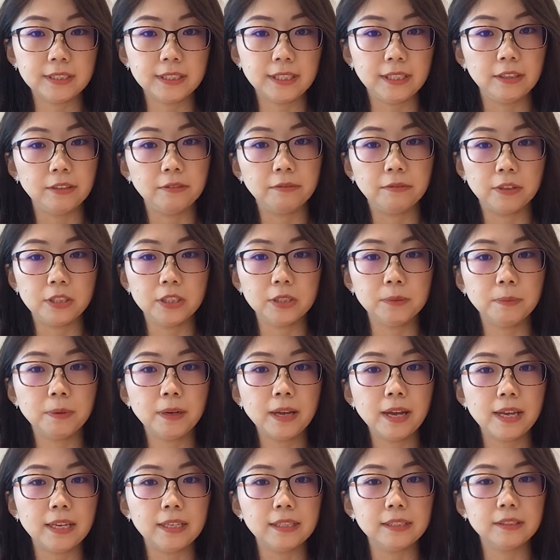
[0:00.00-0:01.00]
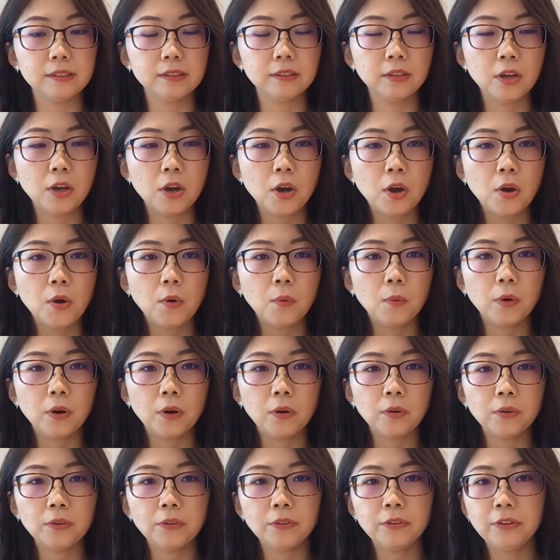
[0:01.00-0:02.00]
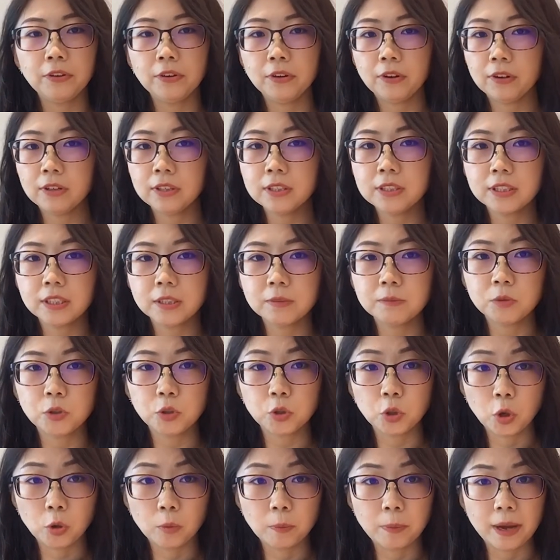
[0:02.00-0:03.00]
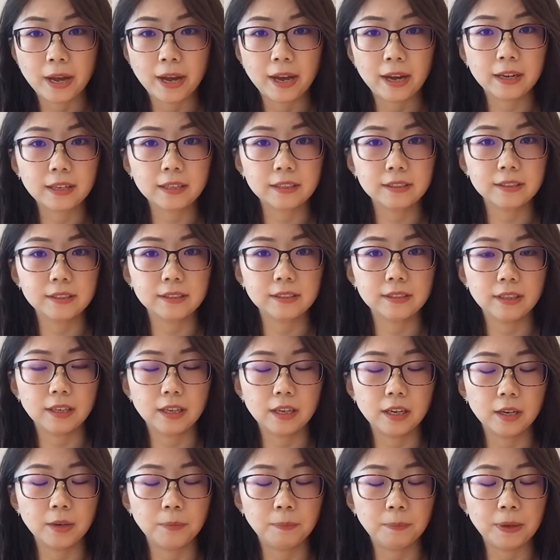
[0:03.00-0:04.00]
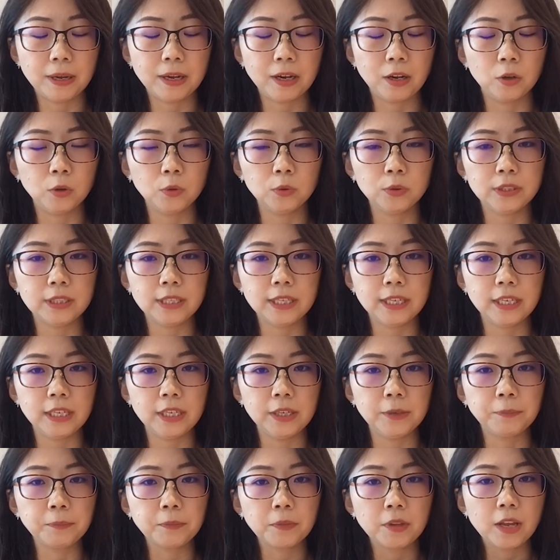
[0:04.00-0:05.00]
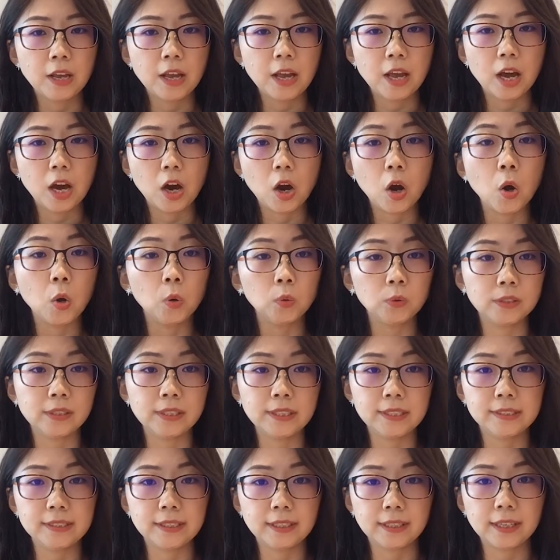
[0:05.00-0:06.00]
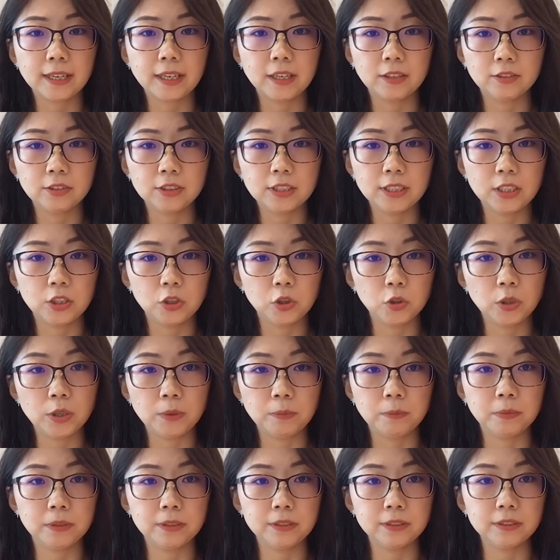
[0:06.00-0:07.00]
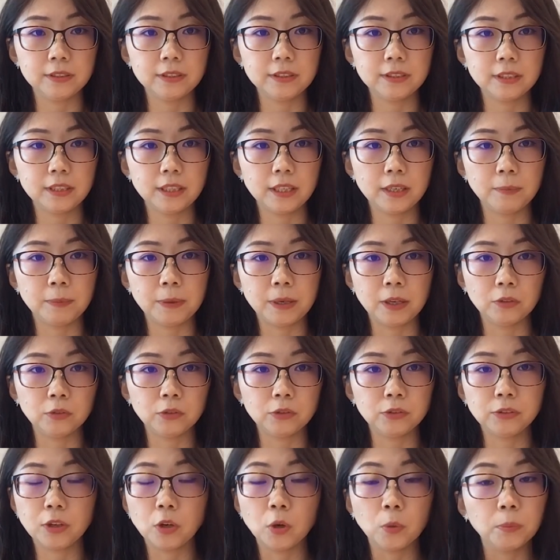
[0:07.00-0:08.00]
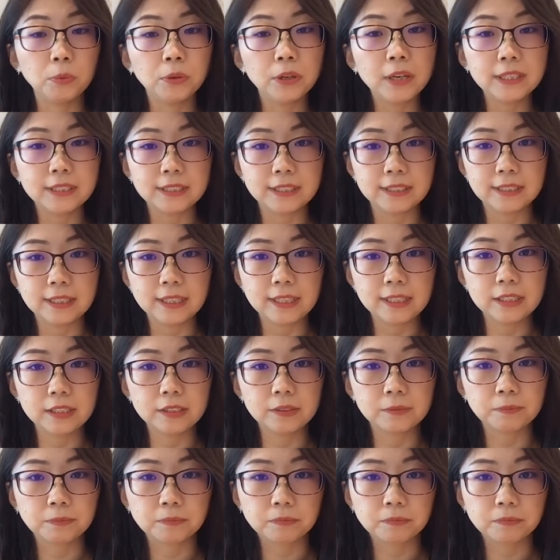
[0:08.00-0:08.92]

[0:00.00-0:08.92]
in the first place. Well, there are some drawbacks about the old lease accounting treatment about operating lease.